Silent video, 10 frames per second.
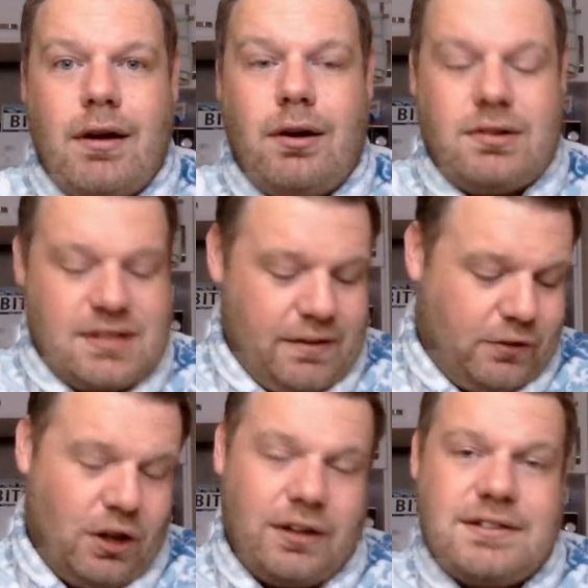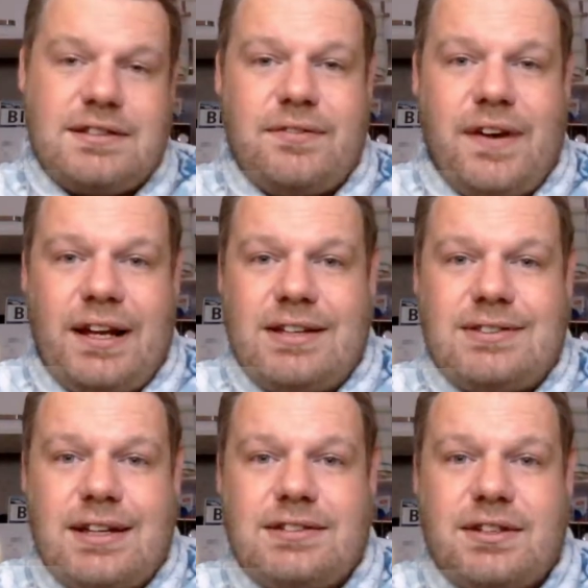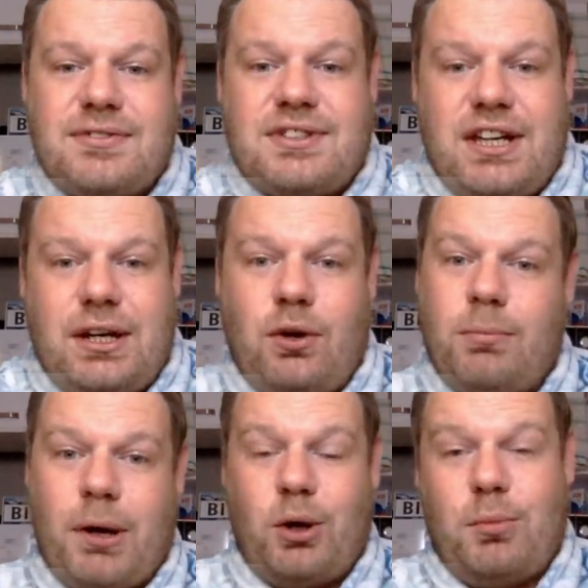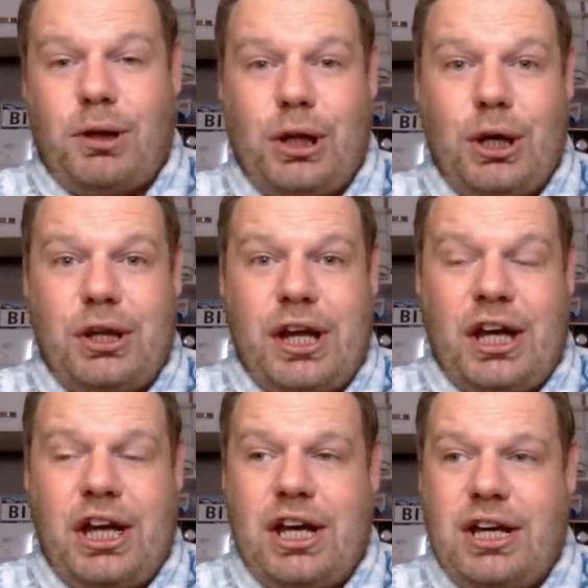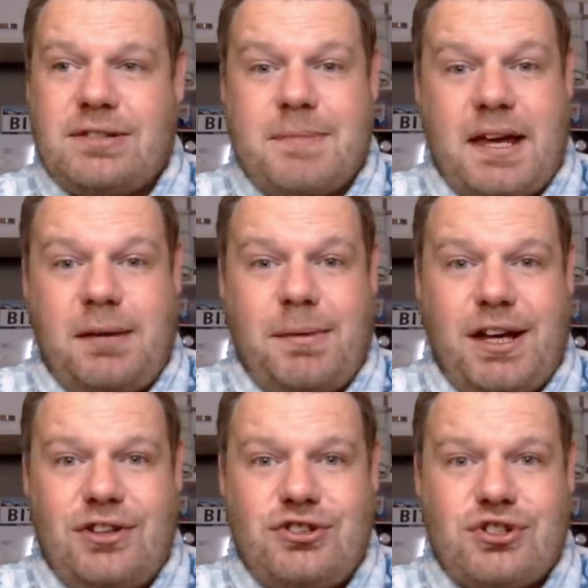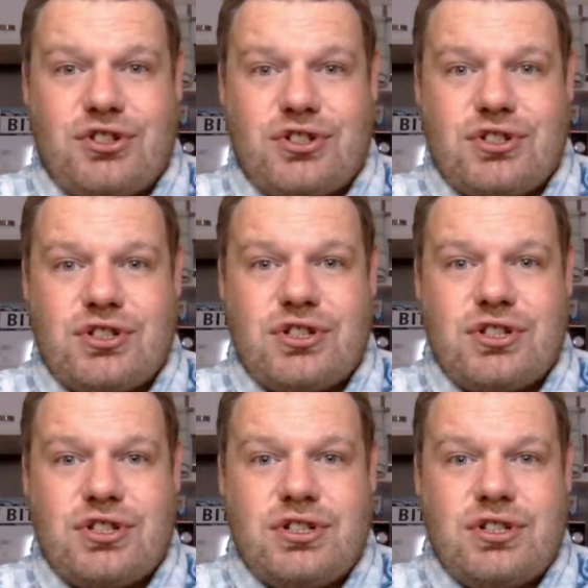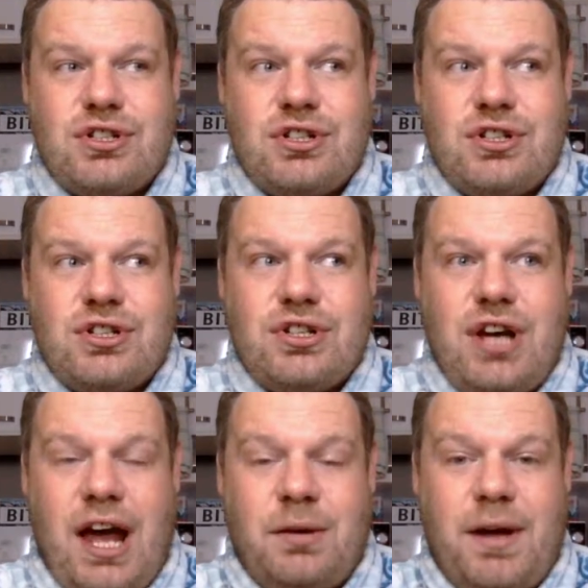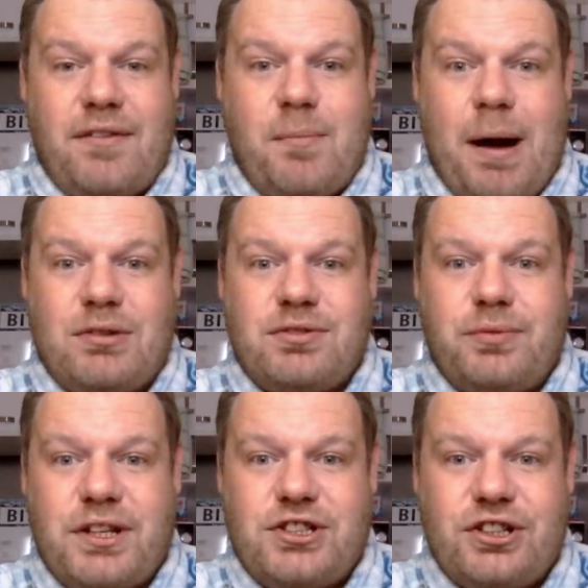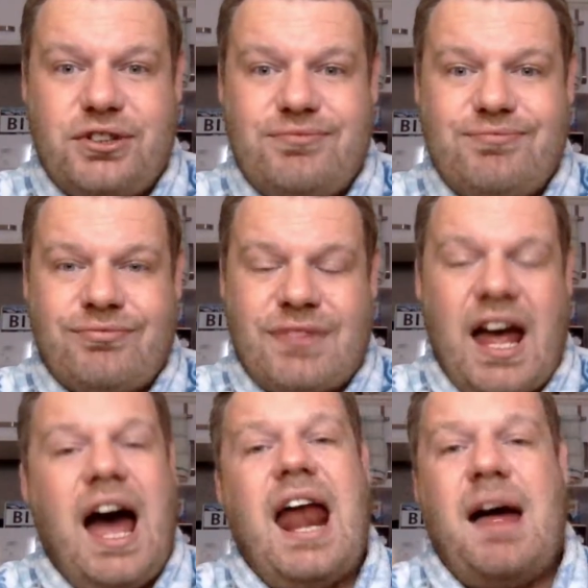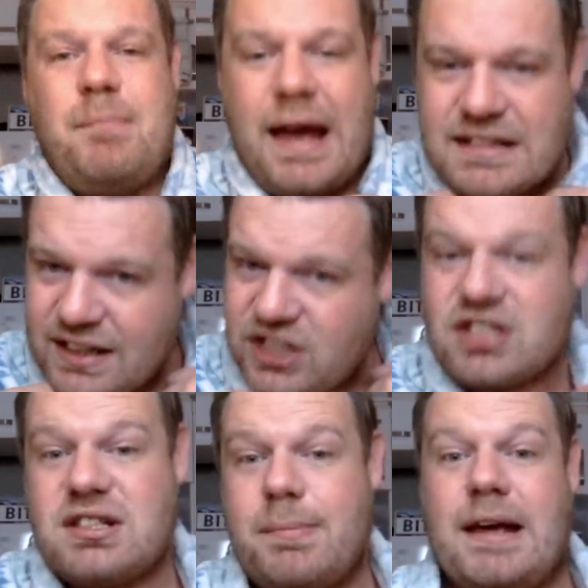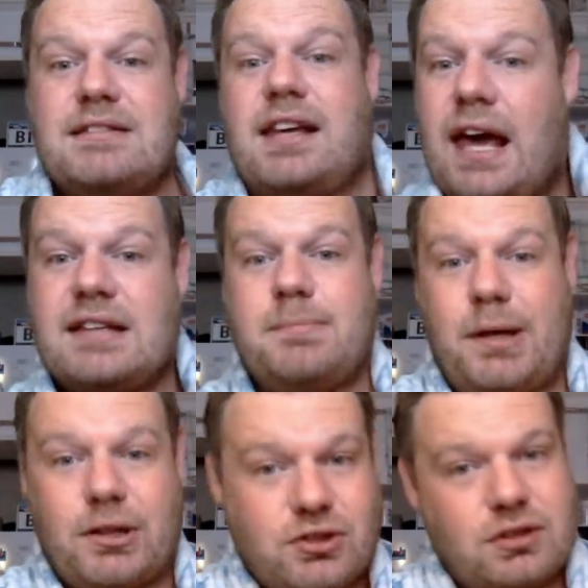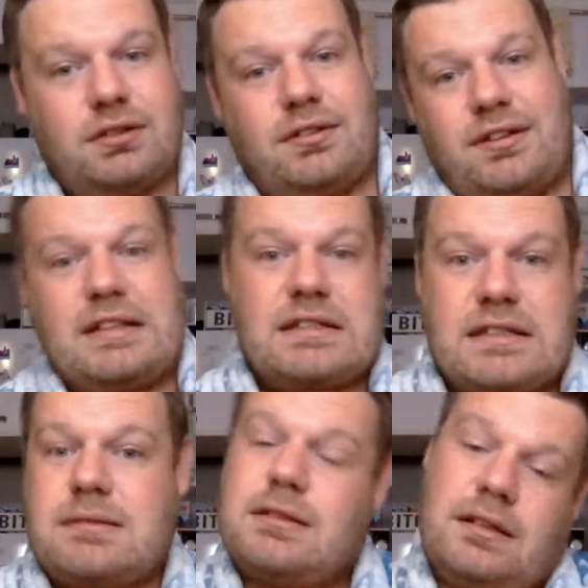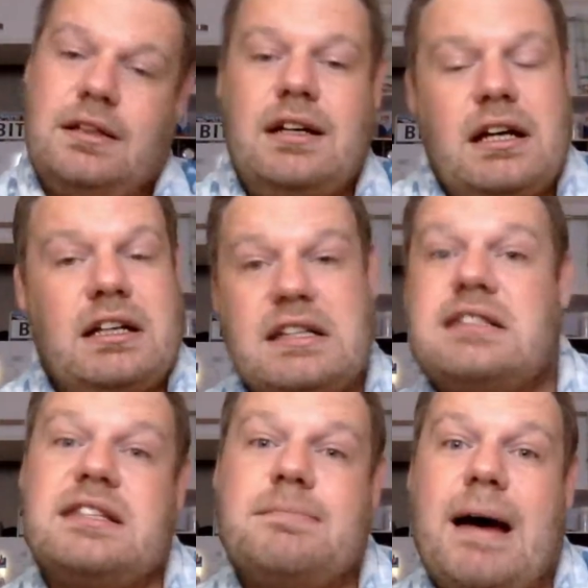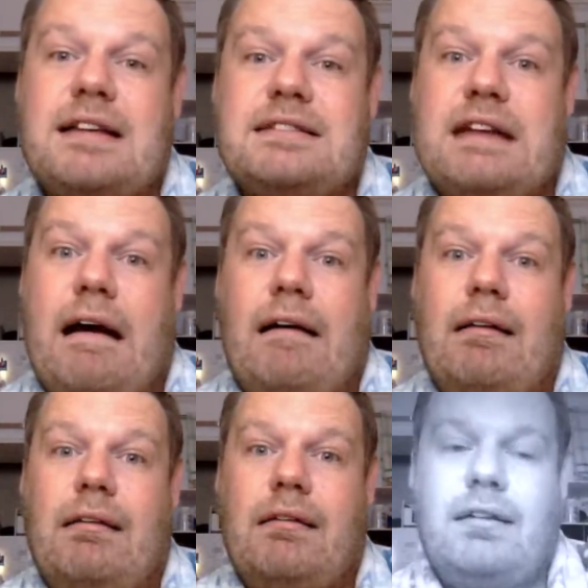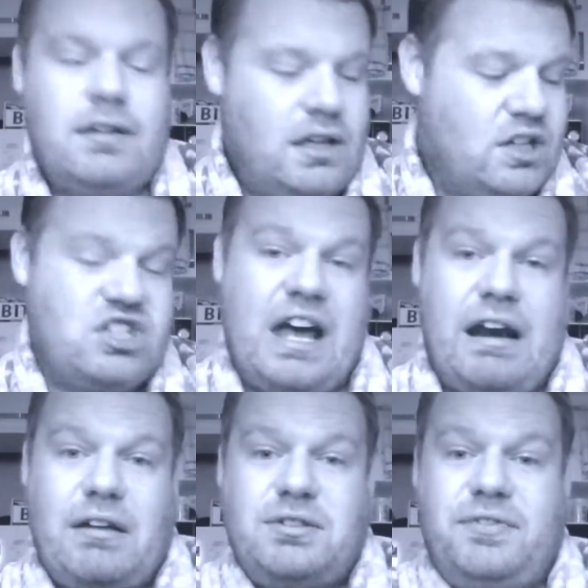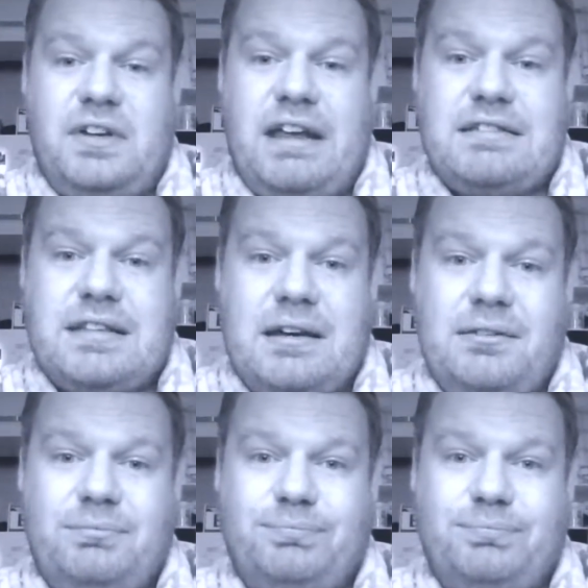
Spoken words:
because I've got severely sensitive skin and all my normal clothing is making me itch. And we have a bout of winter. And I'm basically just a basic ass bitch. This is my style. Shout out to Vanessa.